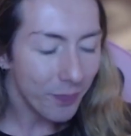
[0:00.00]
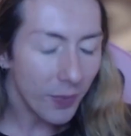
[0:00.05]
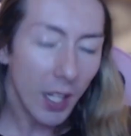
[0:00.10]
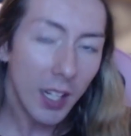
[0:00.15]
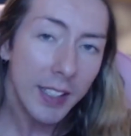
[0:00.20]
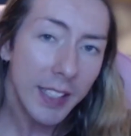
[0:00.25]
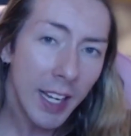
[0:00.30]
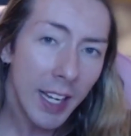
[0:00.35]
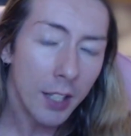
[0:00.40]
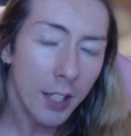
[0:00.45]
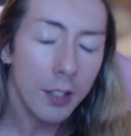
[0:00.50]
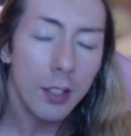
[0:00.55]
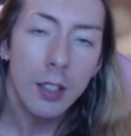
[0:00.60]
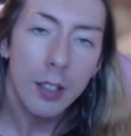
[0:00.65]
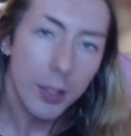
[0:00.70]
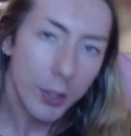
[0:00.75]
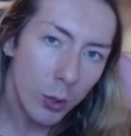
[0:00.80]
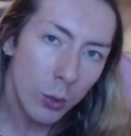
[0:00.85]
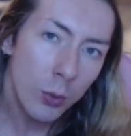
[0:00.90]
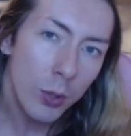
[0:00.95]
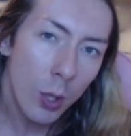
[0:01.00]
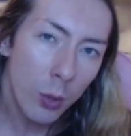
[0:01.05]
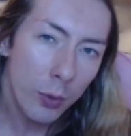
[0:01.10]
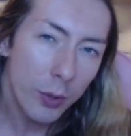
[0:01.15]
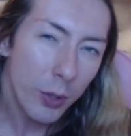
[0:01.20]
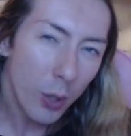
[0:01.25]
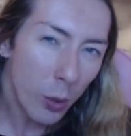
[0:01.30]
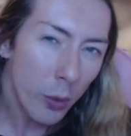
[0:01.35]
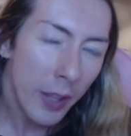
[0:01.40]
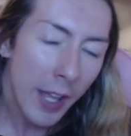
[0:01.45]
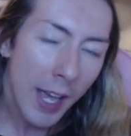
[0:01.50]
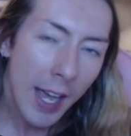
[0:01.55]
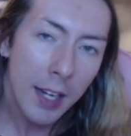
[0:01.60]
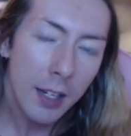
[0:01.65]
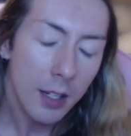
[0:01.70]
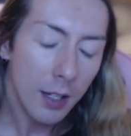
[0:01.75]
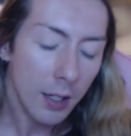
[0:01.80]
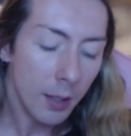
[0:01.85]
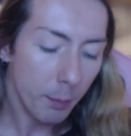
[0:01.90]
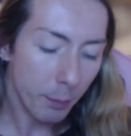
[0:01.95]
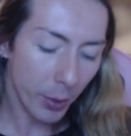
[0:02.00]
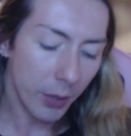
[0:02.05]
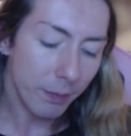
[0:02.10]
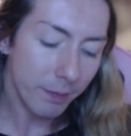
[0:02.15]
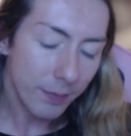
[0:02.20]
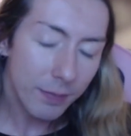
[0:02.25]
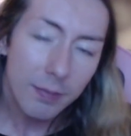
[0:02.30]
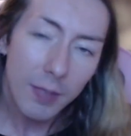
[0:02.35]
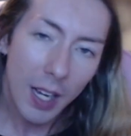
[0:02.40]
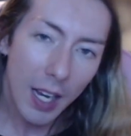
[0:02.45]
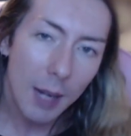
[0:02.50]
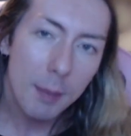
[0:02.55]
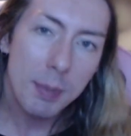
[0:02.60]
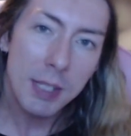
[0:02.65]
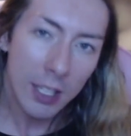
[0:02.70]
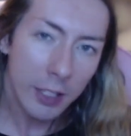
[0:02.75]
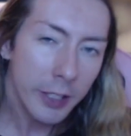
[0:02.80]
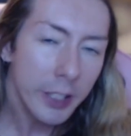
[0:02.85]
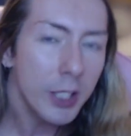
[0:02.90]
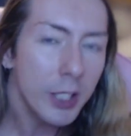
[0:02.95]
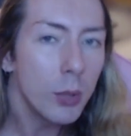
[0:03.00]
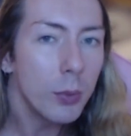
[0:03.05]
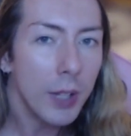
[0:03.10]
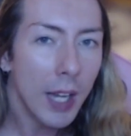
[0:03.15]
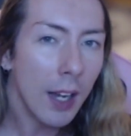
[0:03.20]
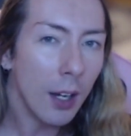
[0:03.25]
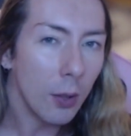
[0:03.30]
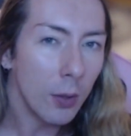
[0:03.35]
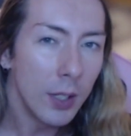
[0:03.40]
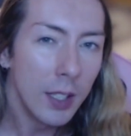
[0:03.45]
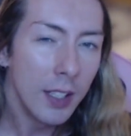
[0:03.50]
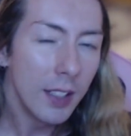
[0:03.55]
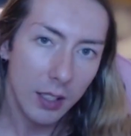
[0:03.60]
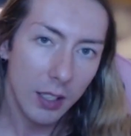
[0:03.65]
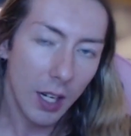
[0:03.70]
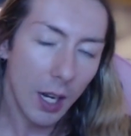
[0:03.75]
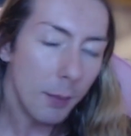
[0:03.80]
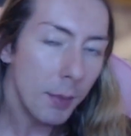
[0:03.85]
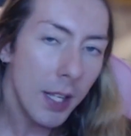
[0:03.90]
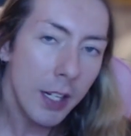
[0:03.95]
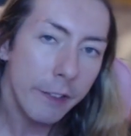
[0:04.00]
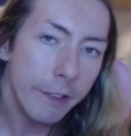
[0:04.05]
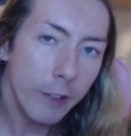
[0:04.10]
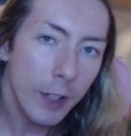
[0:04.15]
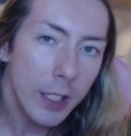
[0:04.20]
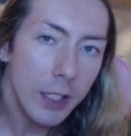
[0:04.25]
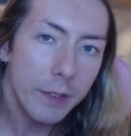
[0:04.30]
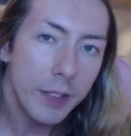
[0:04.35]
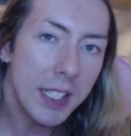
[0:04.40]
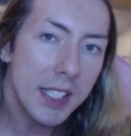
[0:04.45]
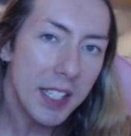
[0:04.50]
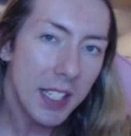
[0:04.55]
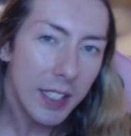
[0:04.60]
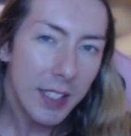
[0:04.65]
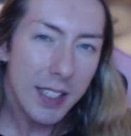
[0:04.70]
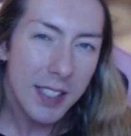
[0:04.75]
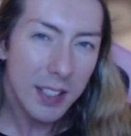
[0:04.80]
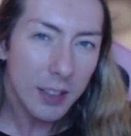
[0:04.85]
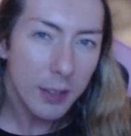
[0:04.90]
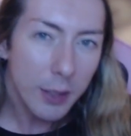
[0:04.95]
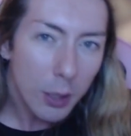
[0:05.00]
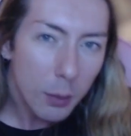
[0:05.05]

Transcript: Again, you don't know that, but I'm telling you now. I'm not afraid of these idiots' little